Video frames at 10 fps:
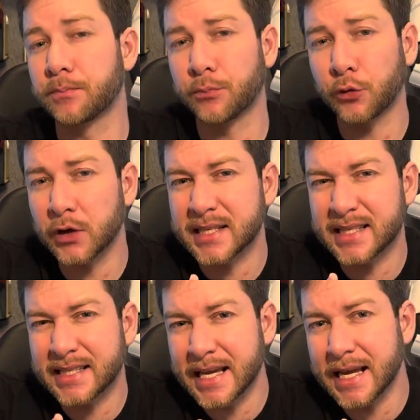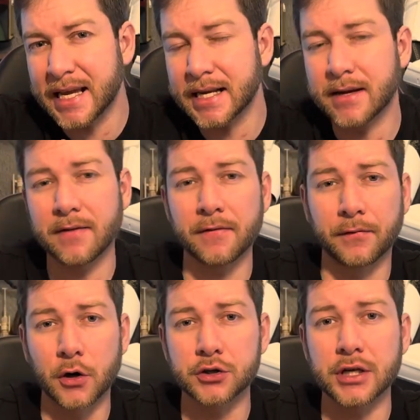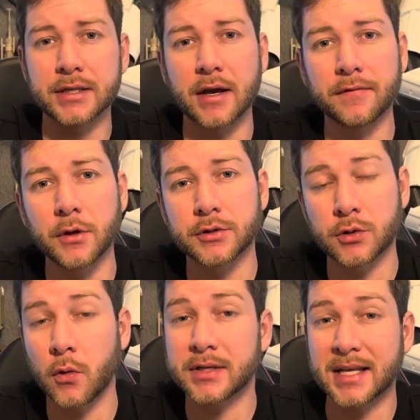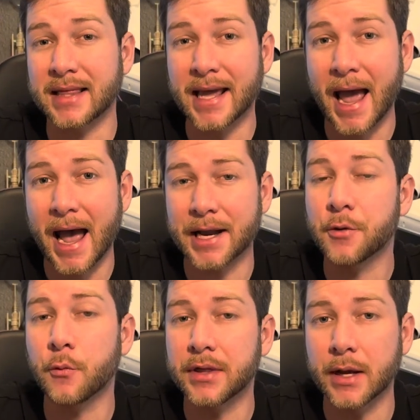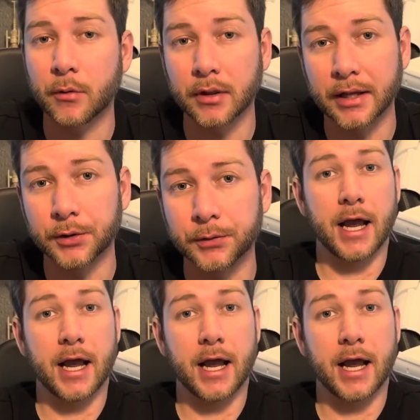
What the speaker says: pristine versions of those toys that they had when they were little.